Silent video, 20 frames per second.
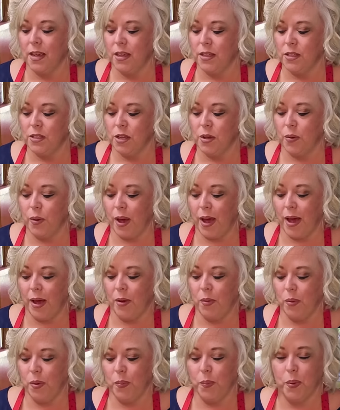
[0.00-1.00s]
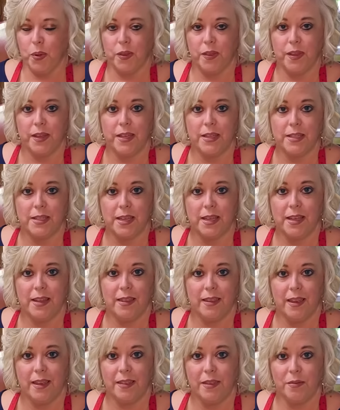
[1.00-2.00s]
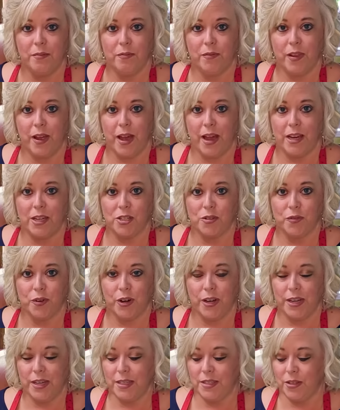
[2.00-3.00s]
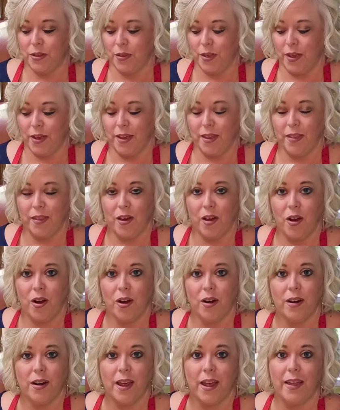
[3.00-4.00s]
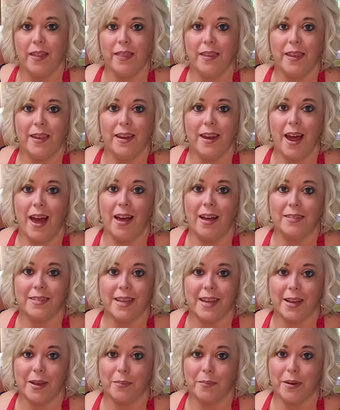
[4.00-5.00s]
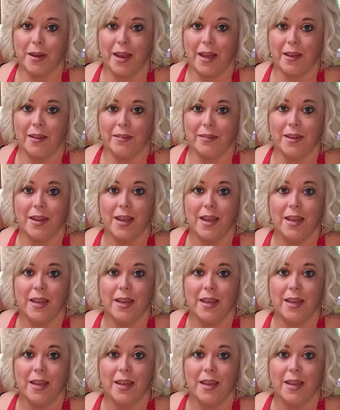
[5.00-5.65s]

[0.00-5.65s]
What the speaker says: So I will put these in, let them flash freeze so they get hard, and then I'll take them down